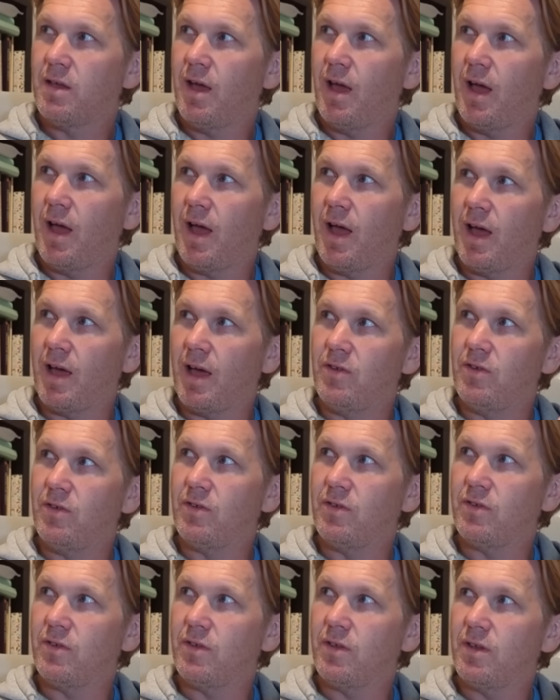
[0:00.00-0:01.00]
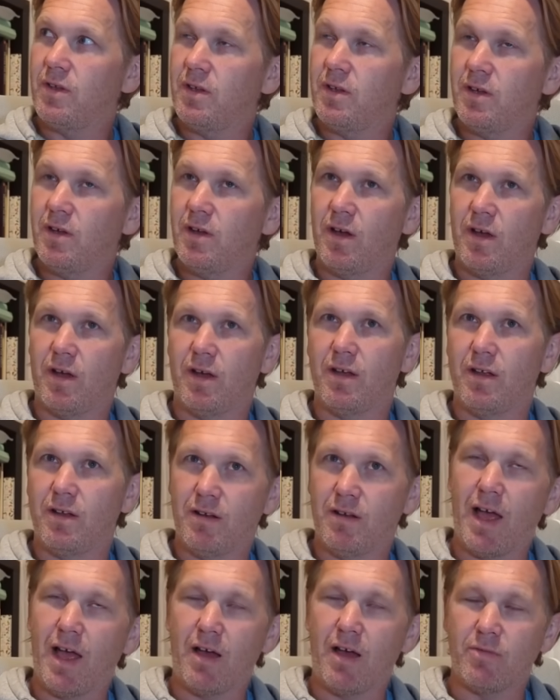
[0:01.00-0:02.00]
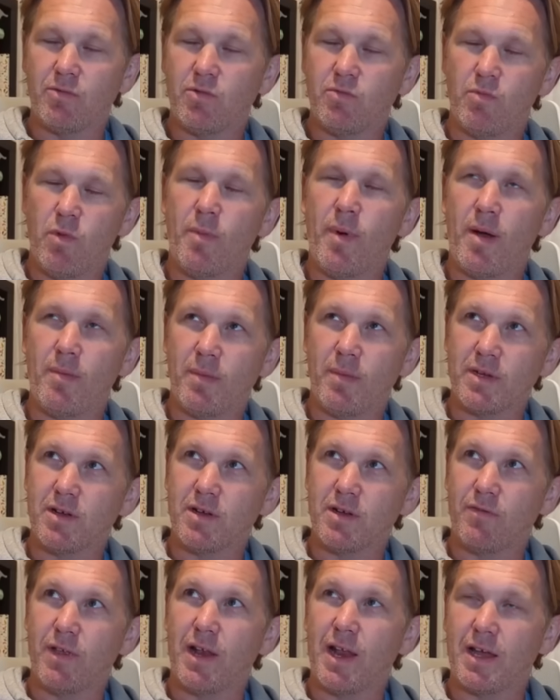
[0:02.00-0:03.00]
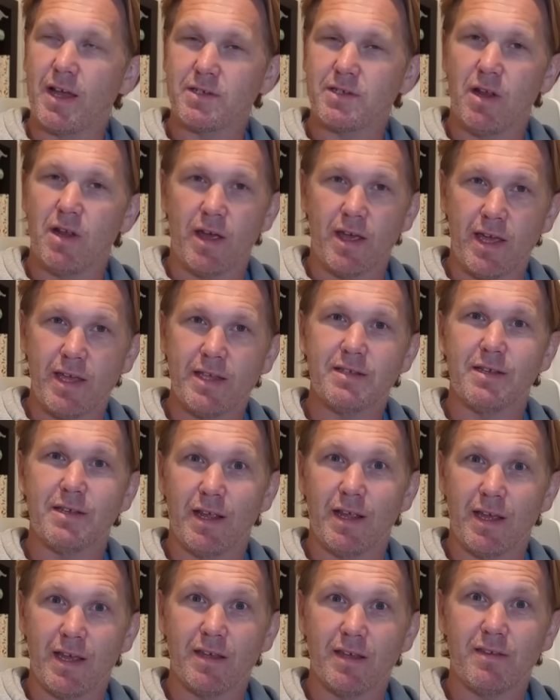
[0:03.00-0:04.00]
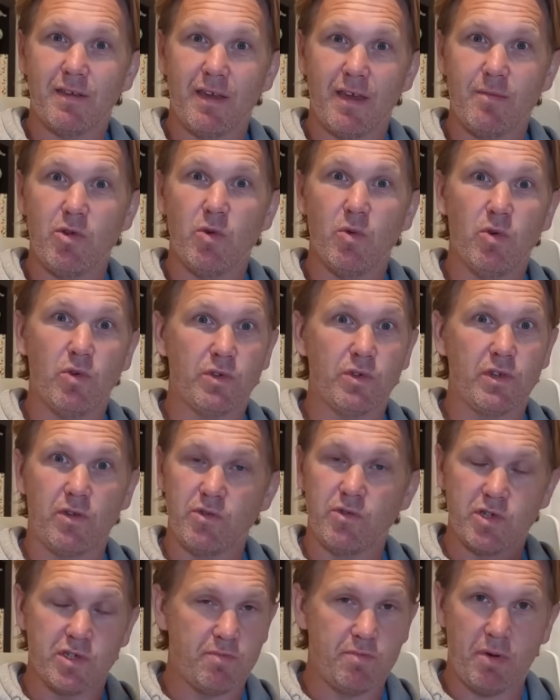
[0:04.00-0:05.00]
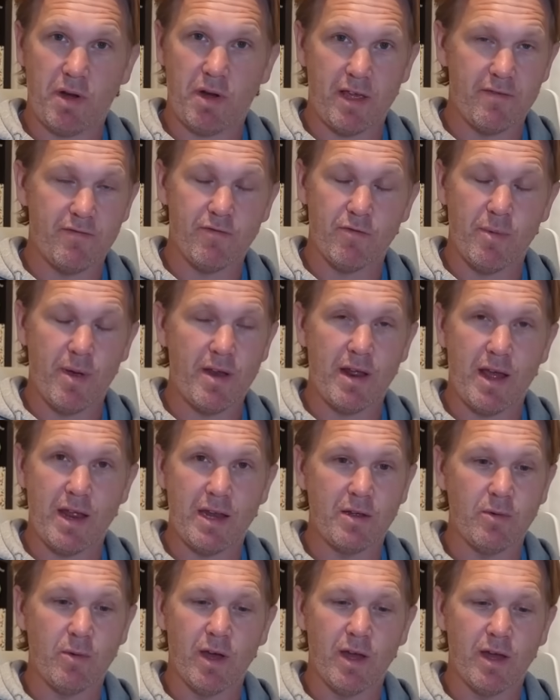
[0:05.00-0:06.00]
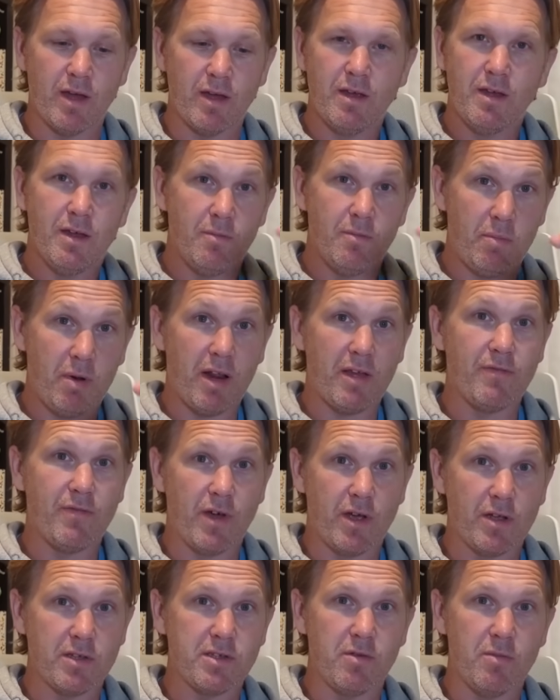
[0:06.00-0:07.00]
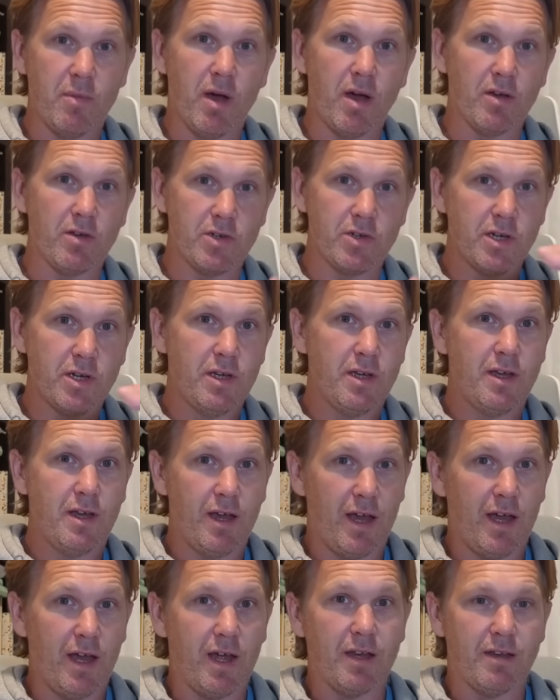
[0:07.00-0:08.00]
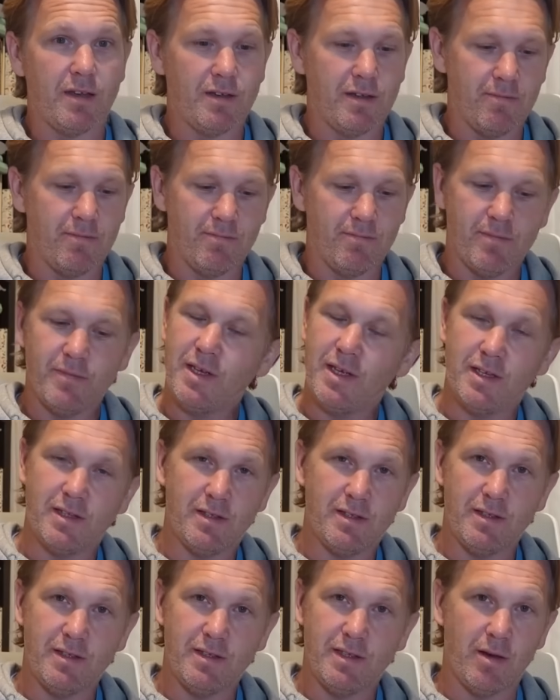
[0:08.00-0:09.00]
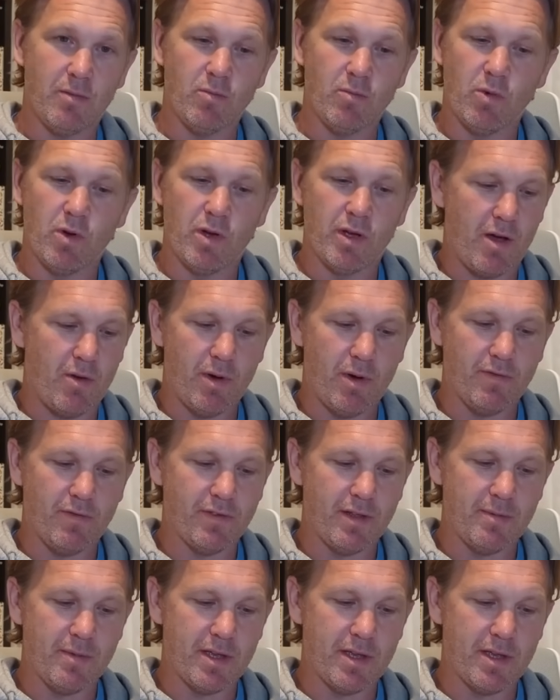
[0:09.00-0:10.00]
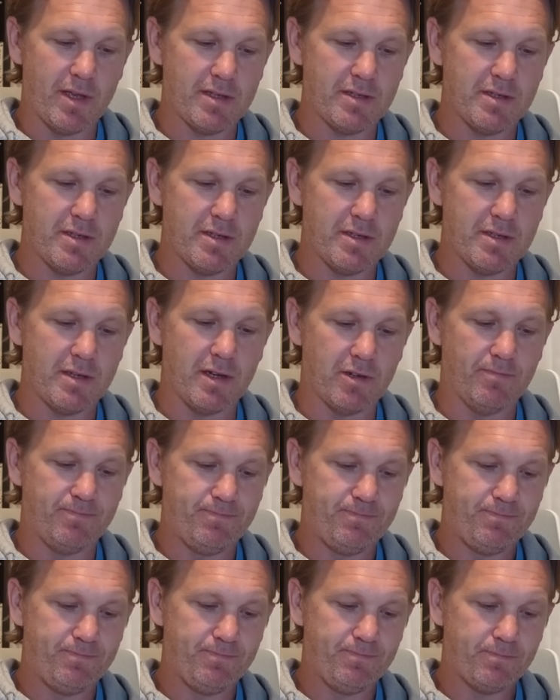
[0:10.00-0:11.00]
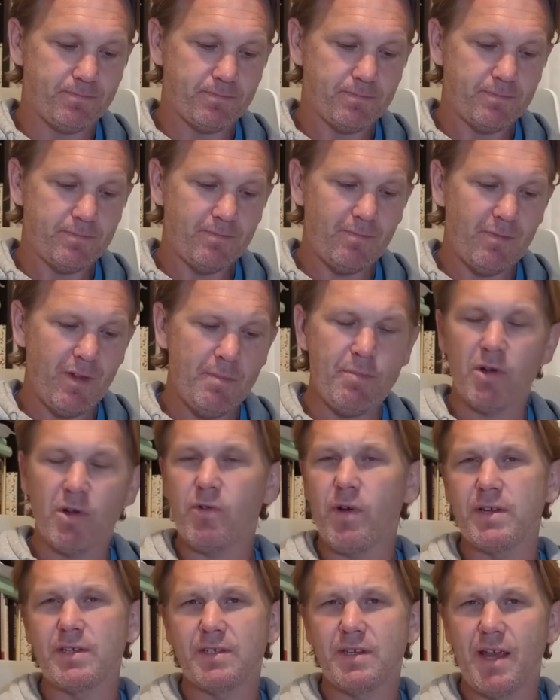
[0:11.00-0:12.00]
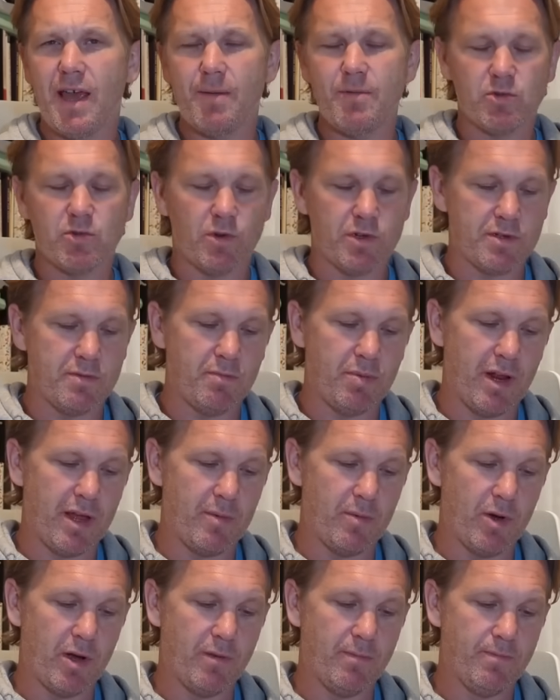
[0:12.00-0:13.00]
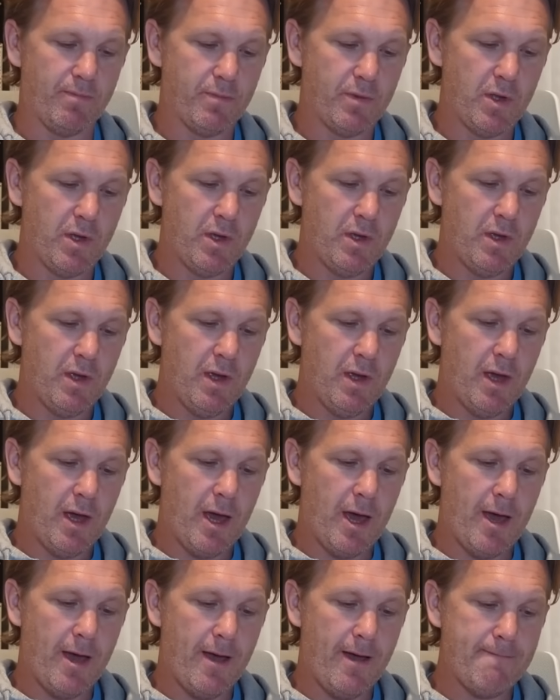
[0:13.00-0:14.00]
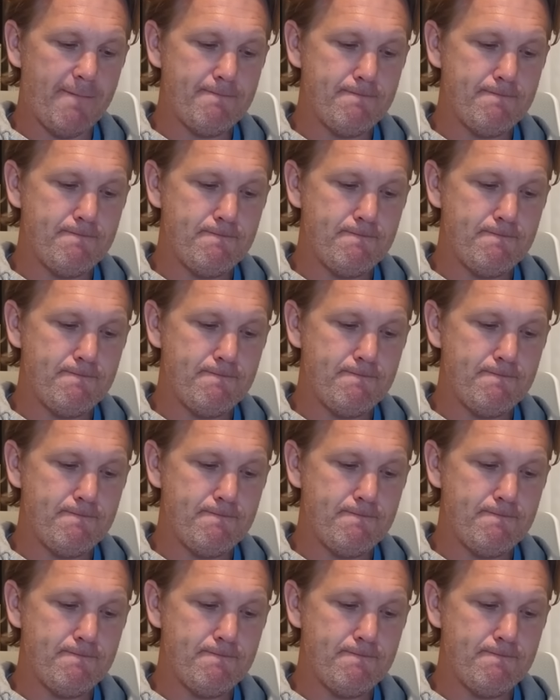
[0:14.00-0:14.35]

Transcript: and I remind myself that last night, Italy, a team who also just play from anywhere, play far too much, and it didn't work out well for them yesterday. So, but great to see Hamish Watson playing well. Yeah,